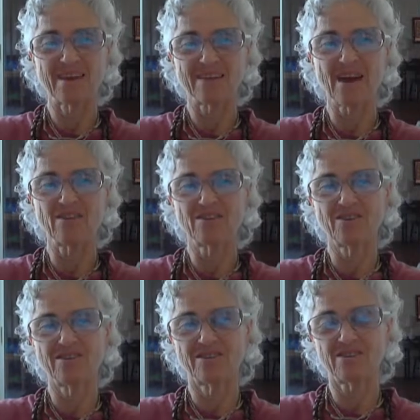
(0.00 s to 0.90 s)
encounter,
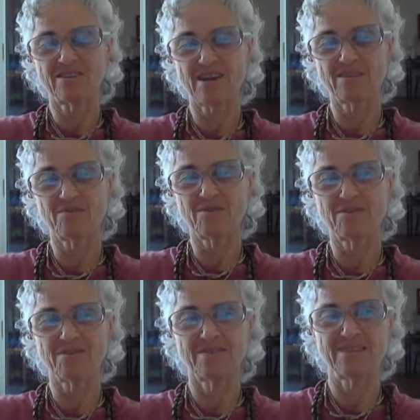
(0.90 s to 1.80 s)
it's distasteful,
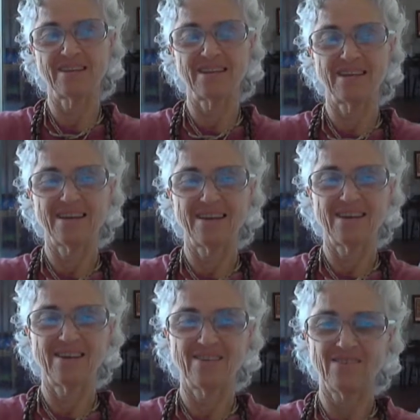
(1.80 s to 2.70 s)

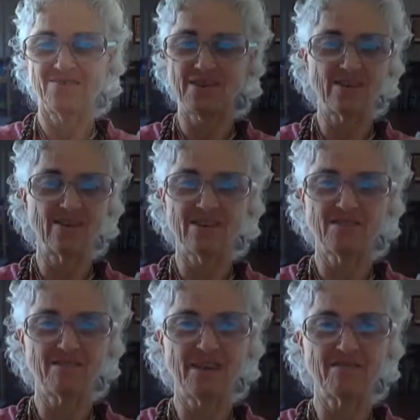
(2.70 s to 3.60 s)
better not
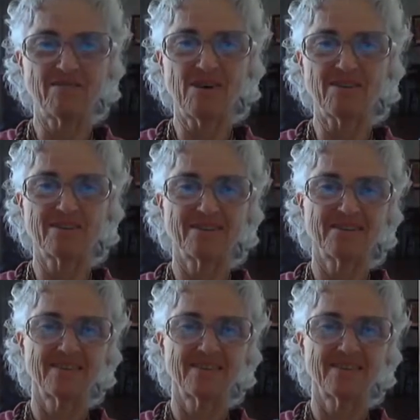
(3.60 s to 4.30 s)
to find fault.